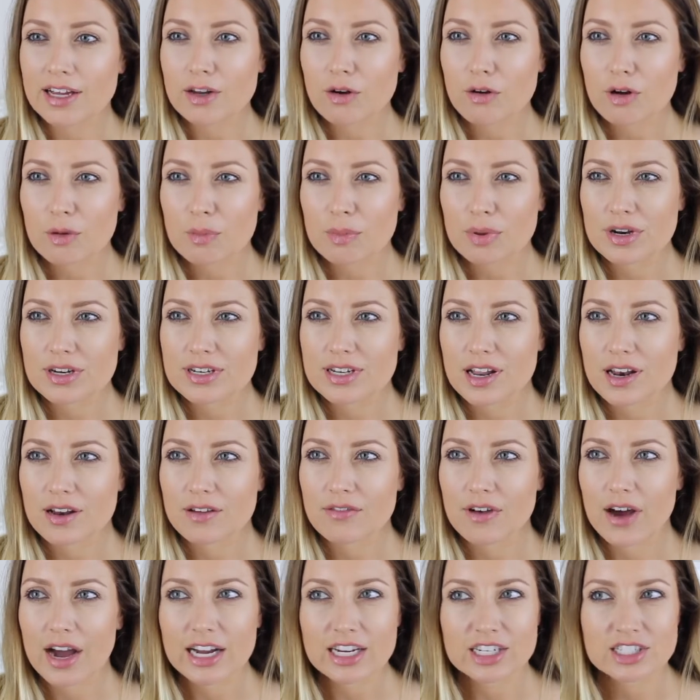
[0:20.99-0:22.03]
I don't want to put a ton
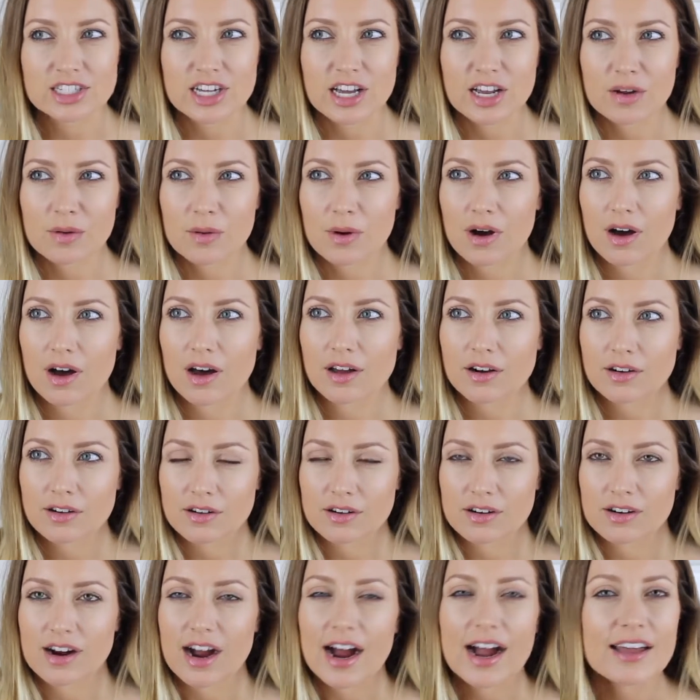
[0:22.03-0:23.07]
of eyeshadow on
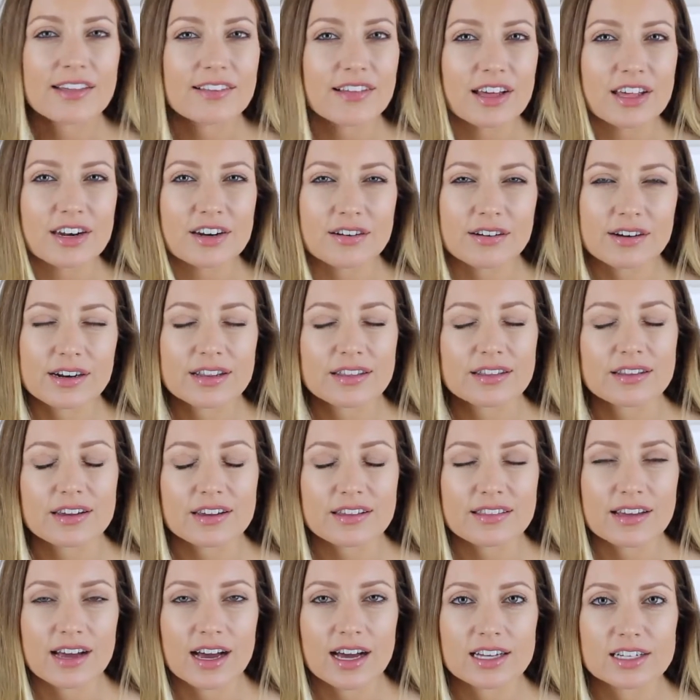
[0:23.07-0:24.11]
or eyeliner or anything
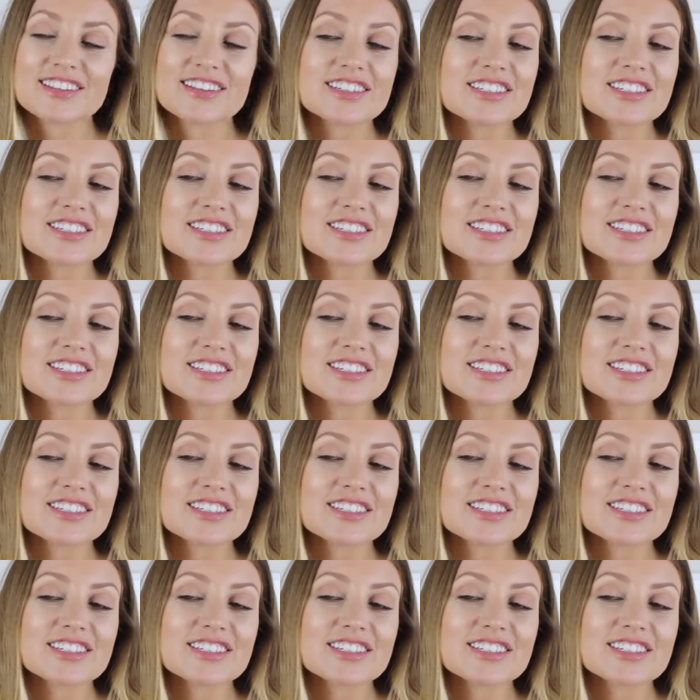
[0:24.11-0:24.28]
like that.